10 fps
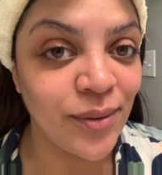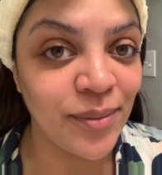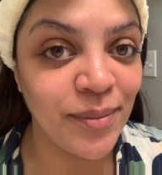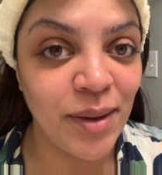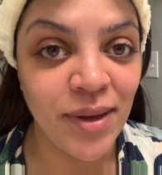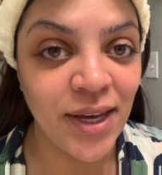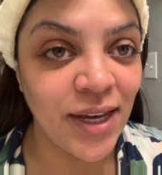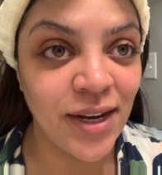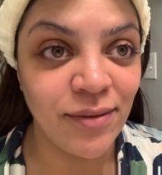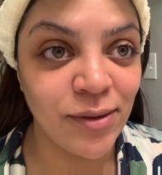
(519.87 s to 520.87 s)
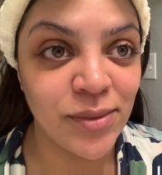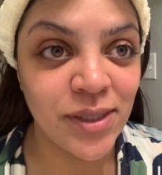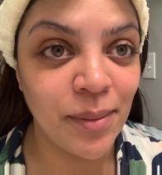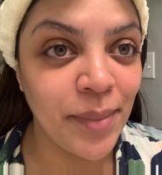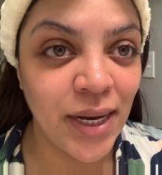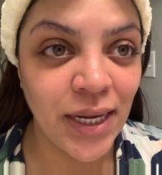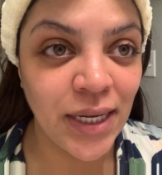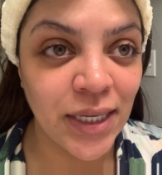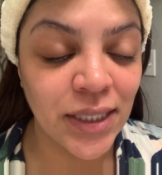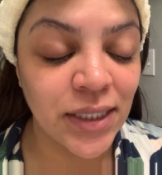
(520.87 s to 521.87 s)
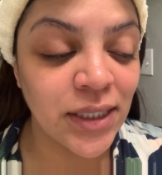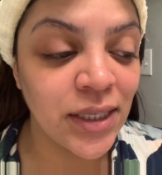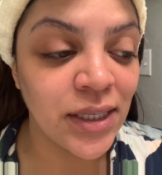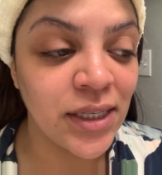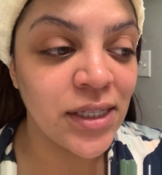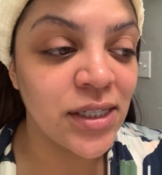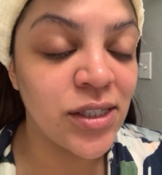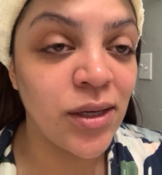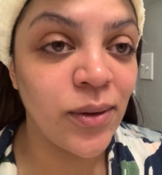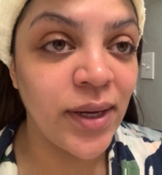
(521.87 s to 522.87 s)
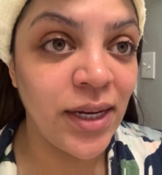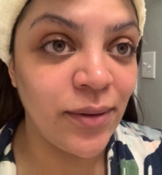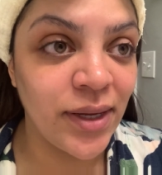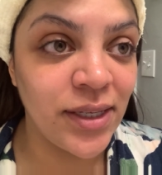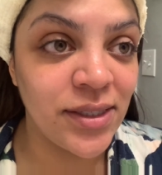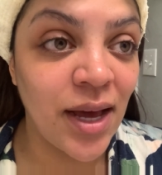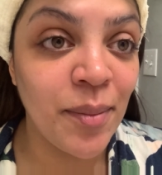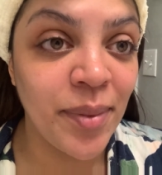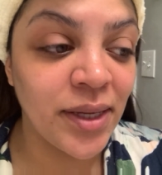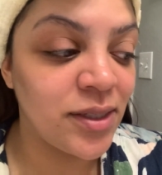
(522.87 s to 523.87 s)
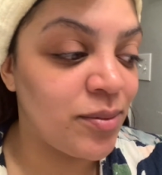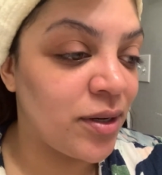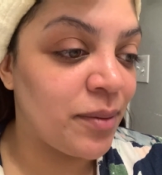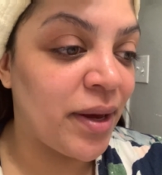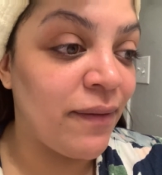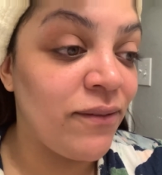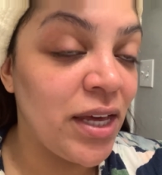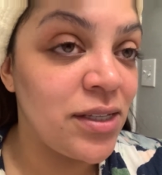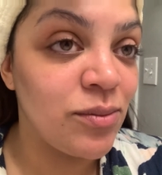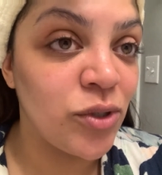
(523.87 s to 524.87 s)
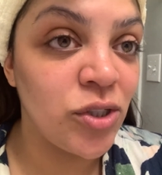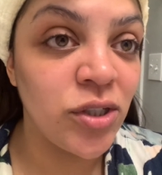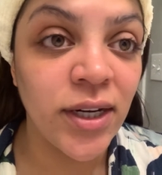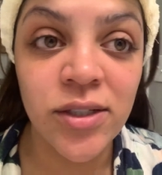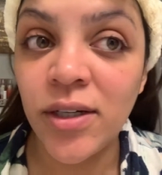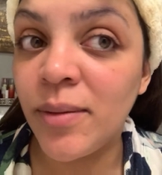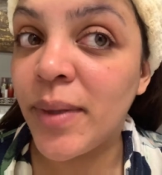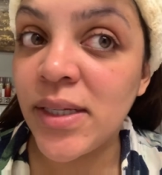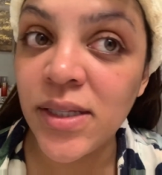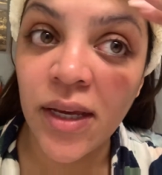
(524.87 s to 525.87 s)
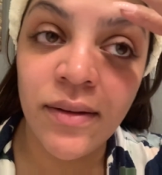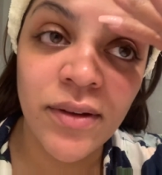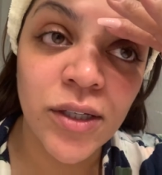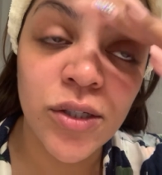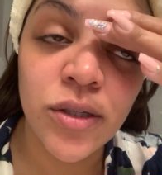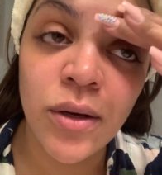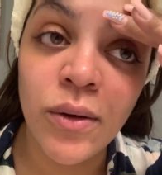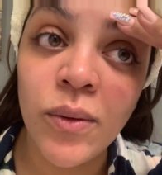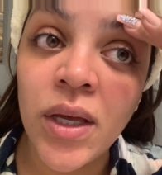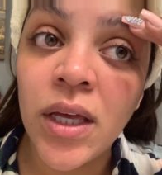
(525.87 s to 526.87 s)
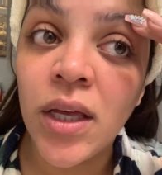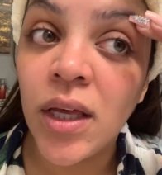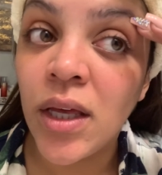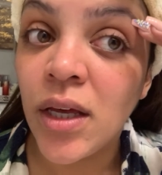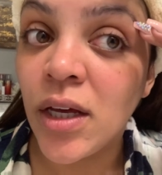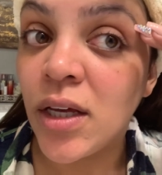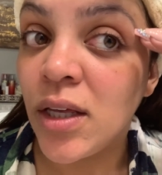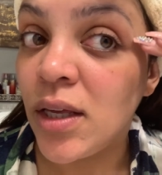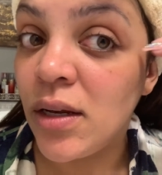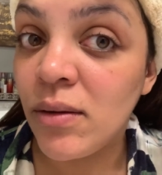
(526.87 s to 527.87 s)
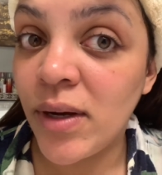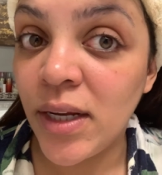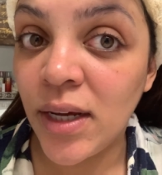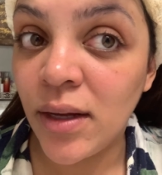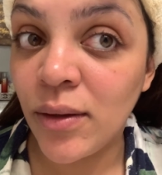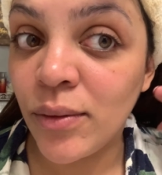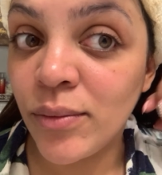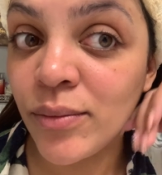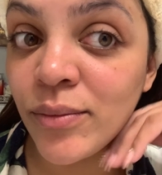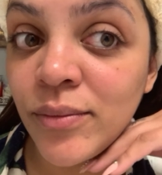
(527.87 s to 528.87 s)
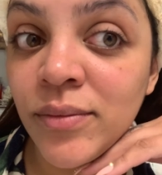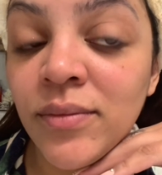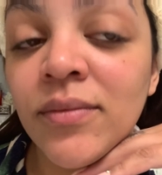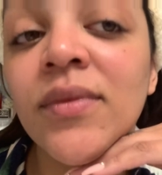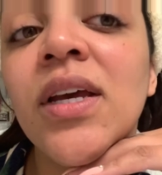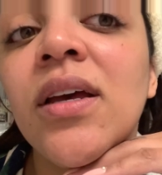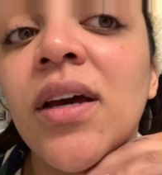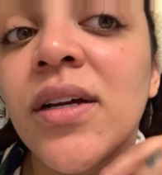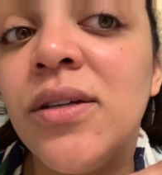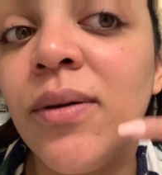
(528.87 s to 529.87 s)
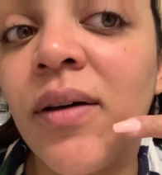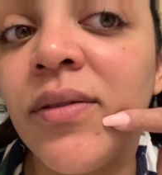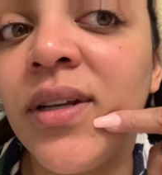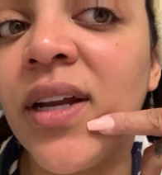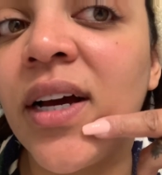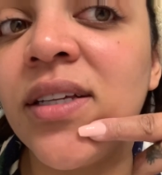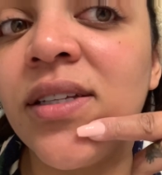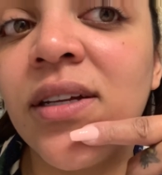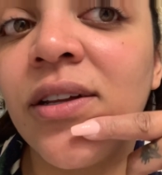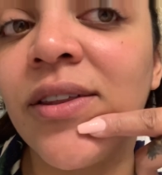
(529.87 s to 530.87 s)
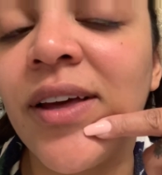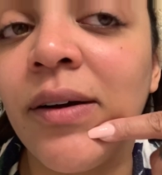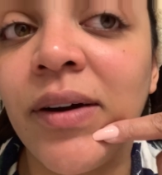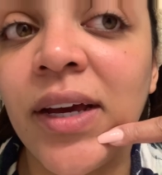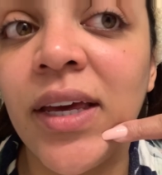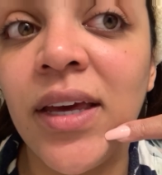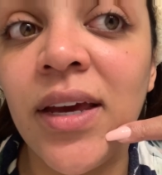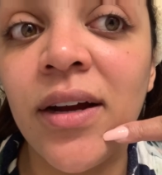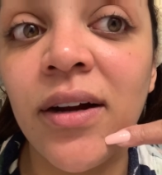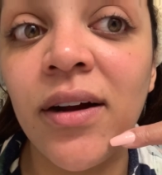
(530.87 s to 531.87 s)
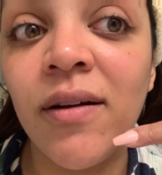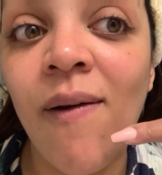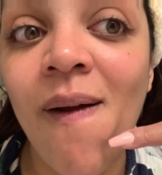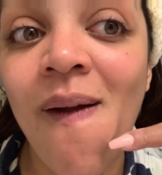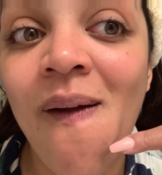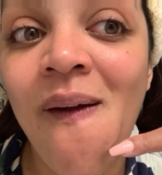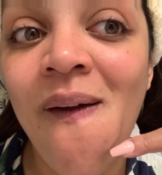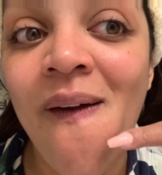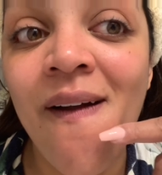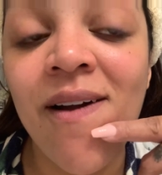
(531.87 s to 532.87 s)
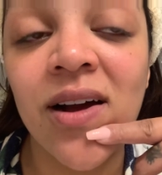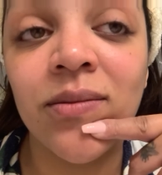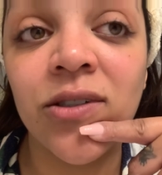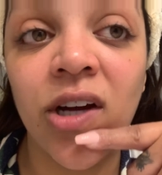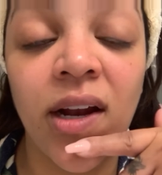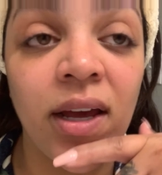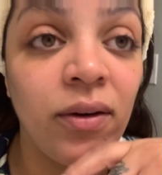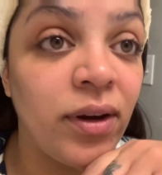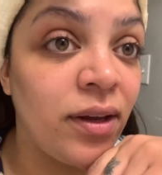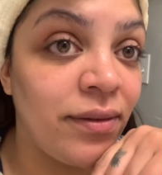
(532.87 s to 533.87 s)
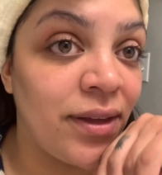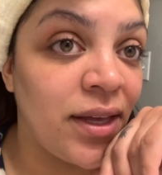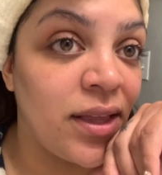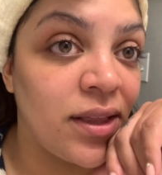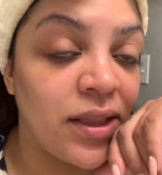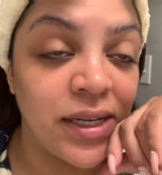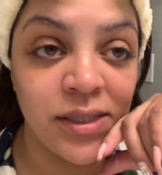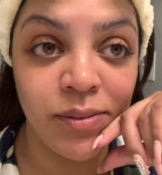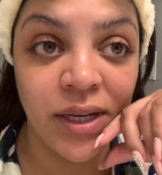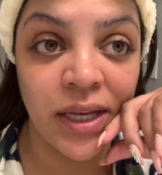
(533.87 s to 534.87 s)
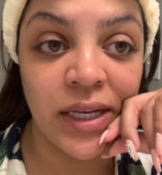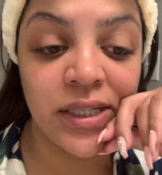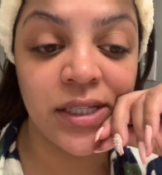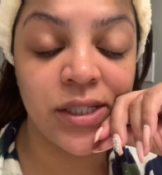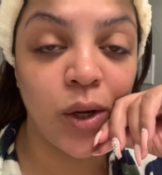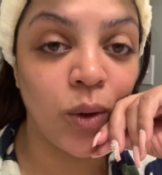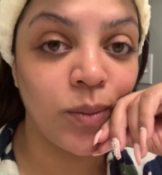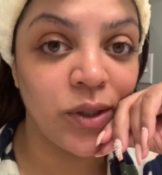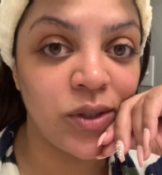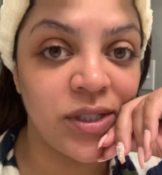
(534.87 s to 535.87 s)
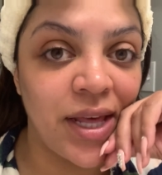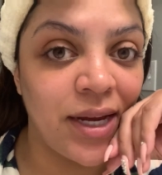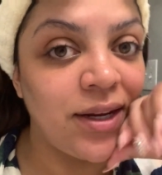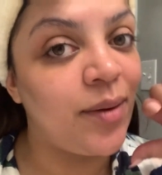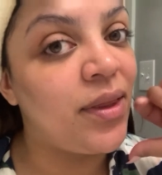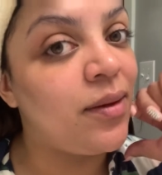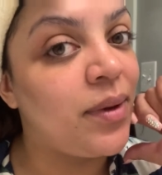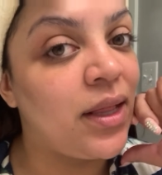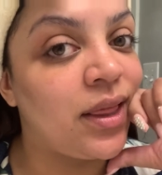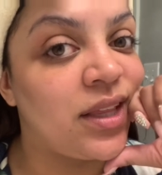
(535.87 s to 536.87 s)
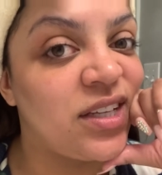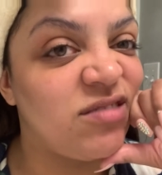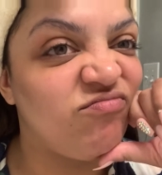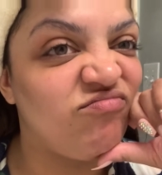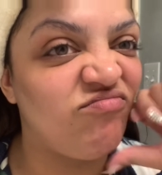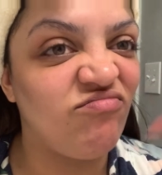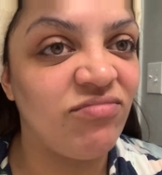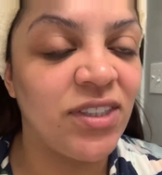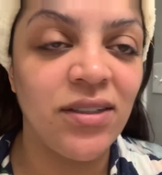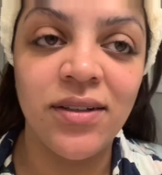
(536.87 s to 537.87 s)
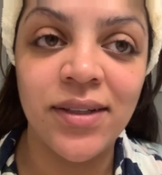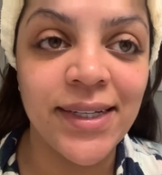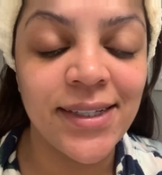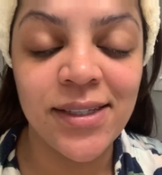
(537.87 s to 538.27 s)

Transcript: maybe I get it from somebody. So anyways, I'm about to put on my face moisturizer. My skin feels so good right now. I do have a nasty little thing right here. I've been trying to get rid of it. That's because it's almost that time of the month. It's